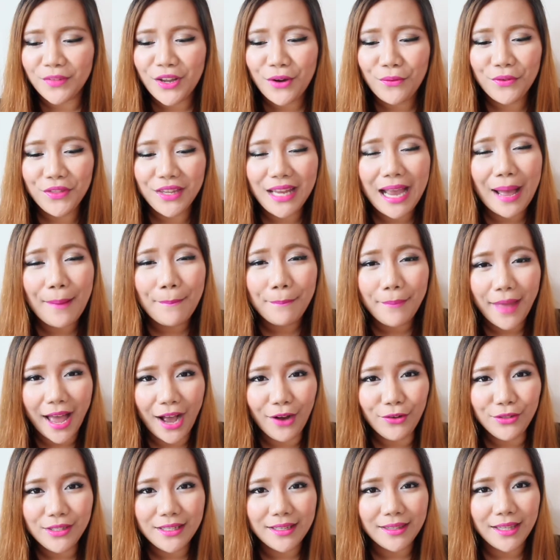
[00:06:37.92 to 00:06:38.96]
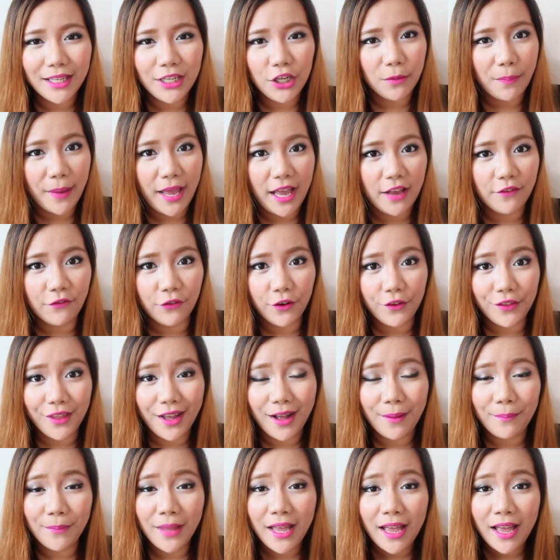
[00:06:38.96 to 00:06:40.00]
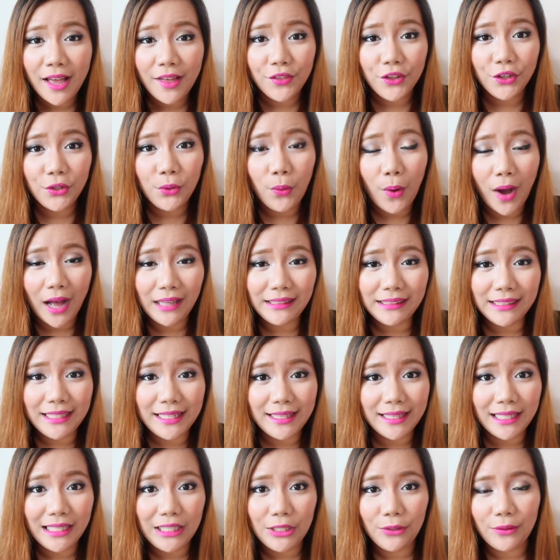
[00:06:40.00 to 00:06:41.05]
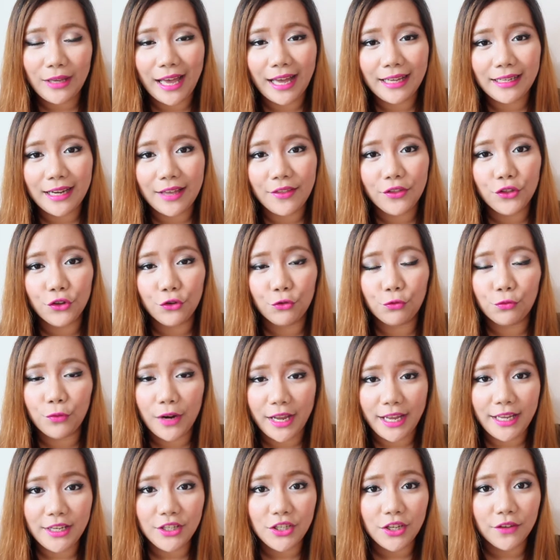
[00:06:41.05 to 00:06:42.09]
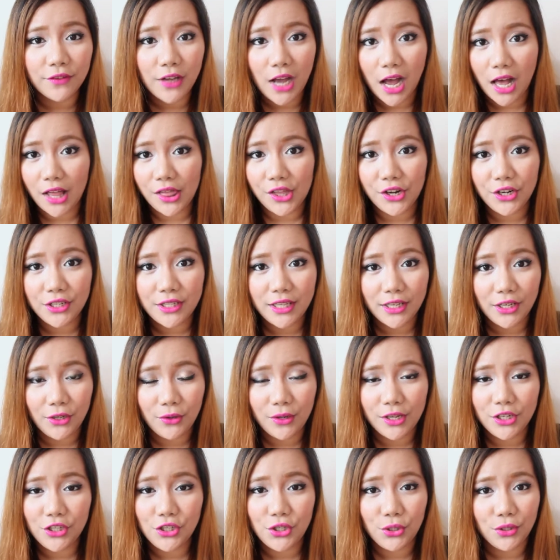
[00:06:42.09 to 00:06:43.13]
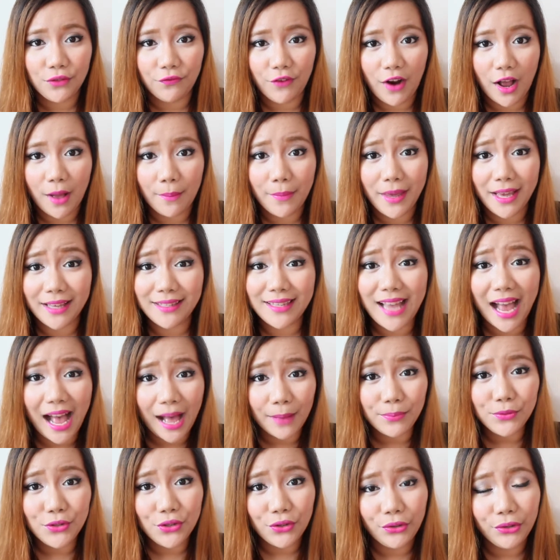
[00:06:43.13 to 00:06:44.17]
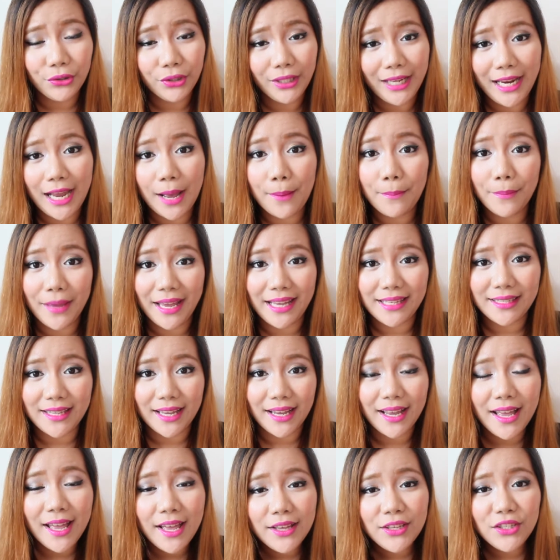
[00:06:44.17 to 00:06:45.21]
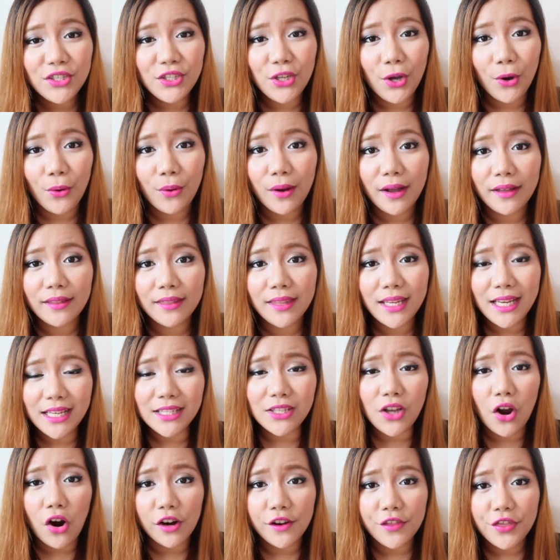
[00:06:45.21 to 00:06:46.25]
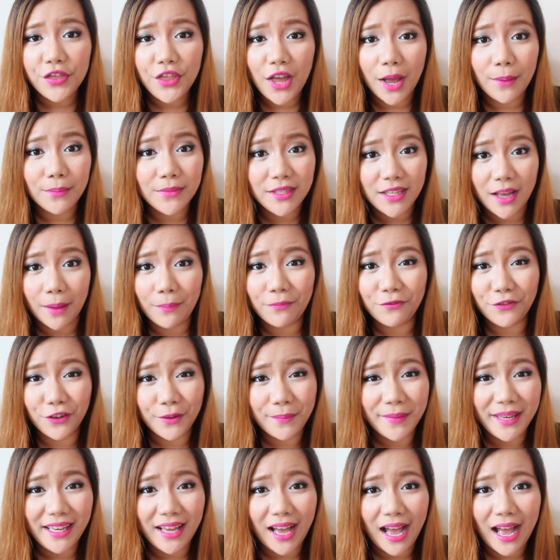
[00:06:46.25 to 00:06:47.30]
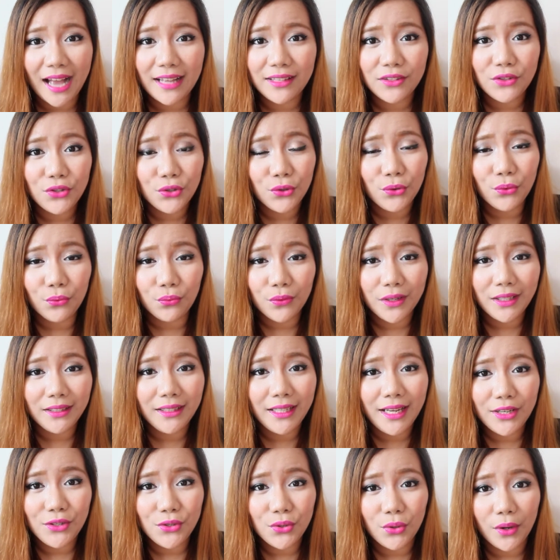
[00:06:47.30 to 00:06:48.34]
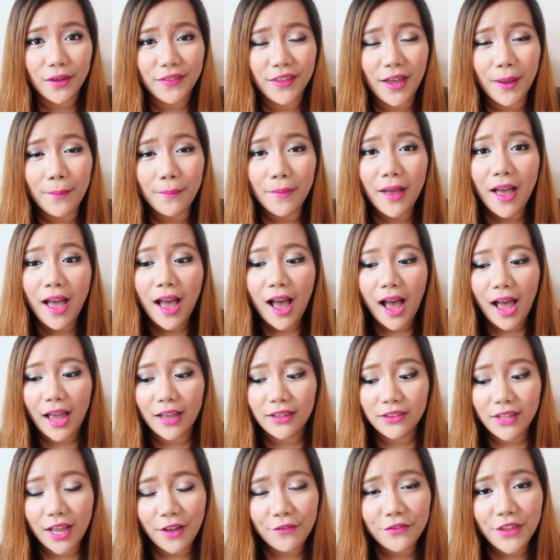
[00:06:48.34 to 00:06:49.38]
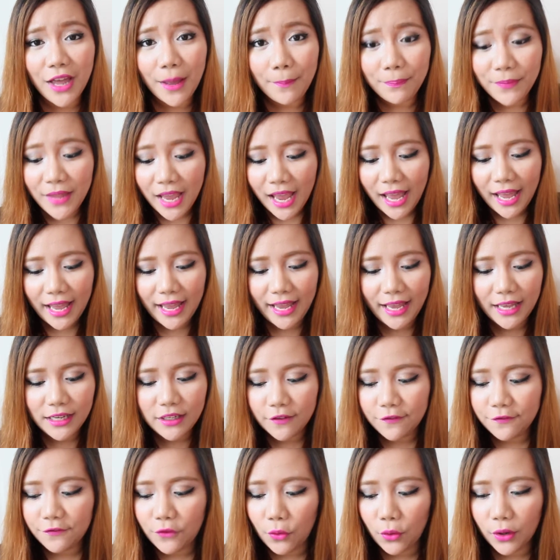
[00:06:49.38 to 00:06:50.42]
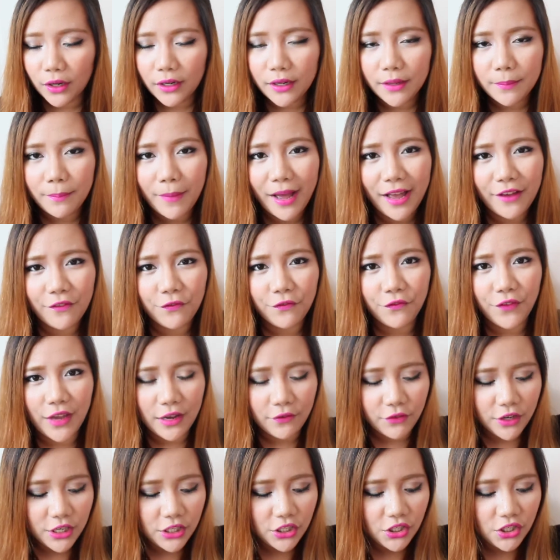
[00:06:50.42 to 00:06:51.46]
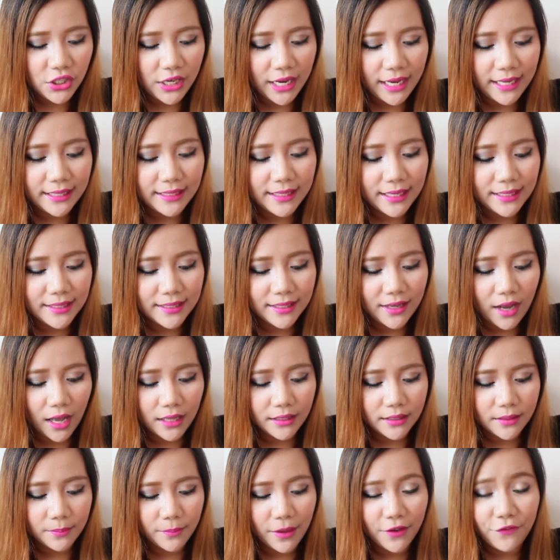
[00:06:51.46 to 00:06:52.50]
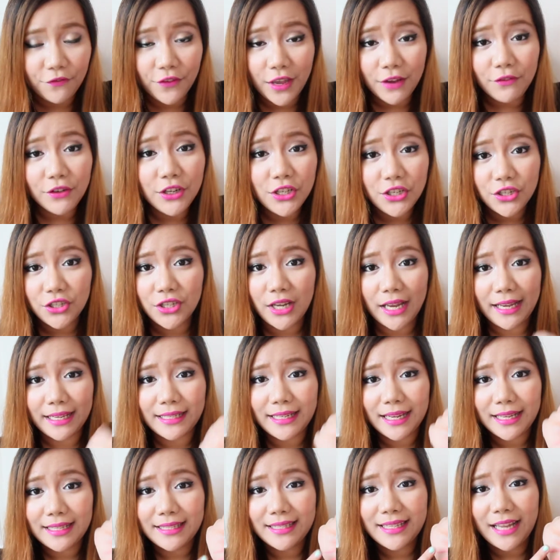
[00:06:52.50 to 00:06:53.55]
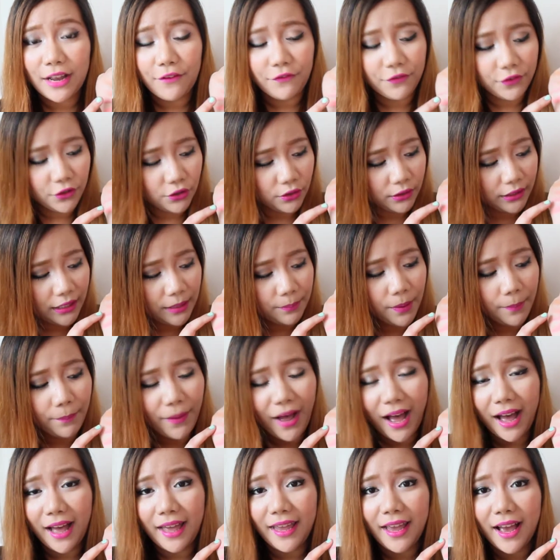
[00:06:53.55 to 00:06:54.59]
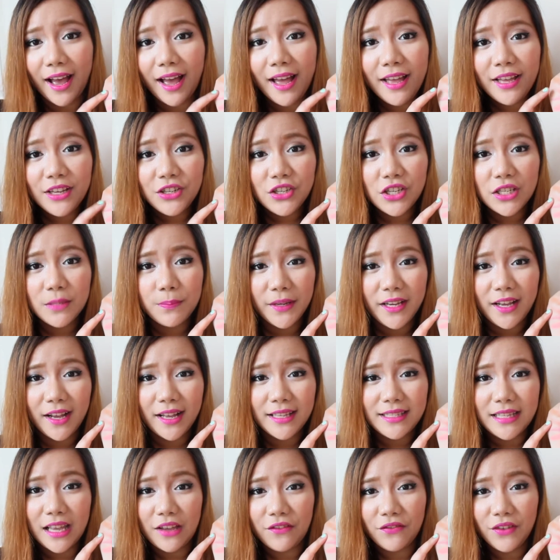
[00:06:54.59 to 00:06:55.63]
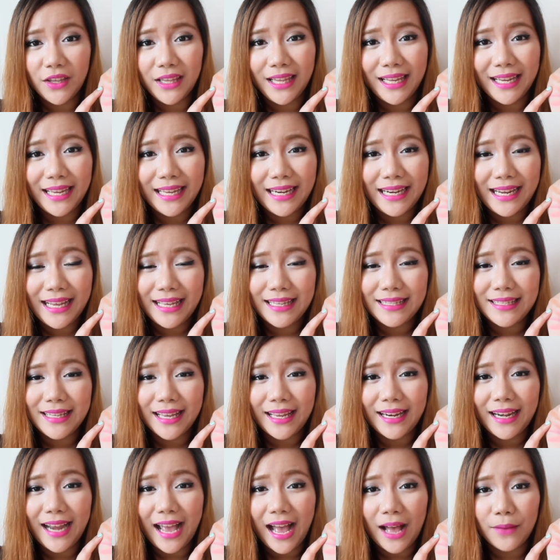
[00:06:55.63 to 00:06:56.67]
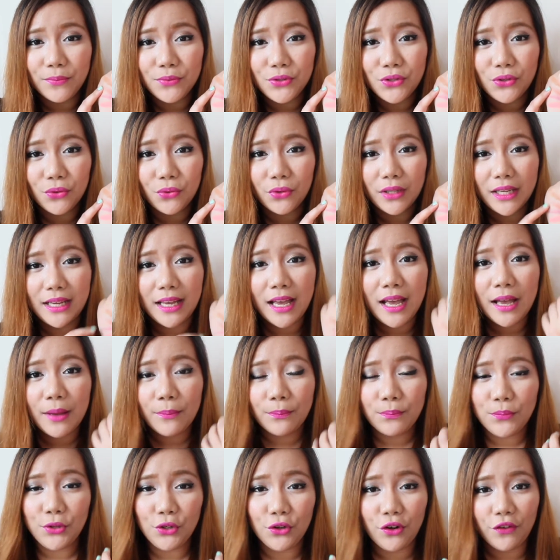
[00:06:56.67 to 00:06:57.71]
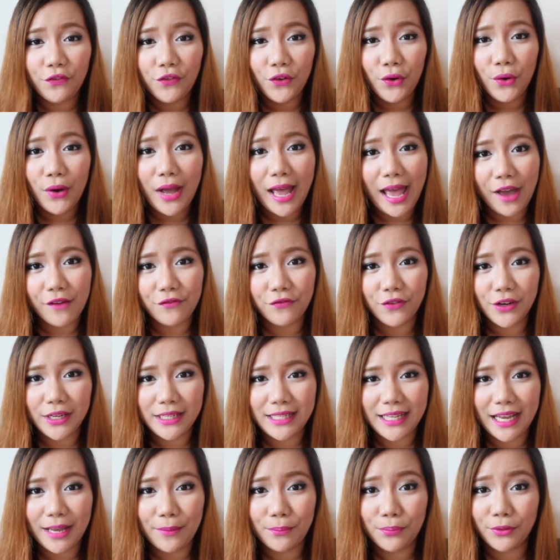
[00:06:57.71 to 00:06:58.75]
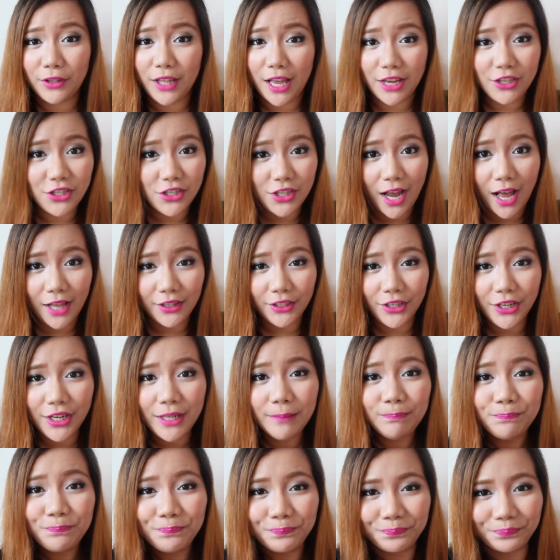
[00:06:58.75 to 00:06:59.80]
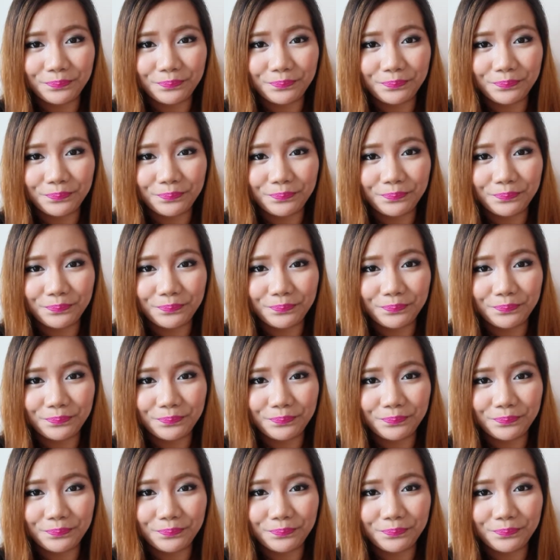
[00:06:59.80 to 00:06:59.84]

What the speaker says: with the amount that you're paying for them, the quality that you get and the range of colors that you can choose from is absolutely amazing. So these are thumbs up for me. I do really enjoy them. I love them. And for my favorite shades, my favorite shade is definitely Papaya, just because I feel like it is an absolutely beautiful everyday blush color.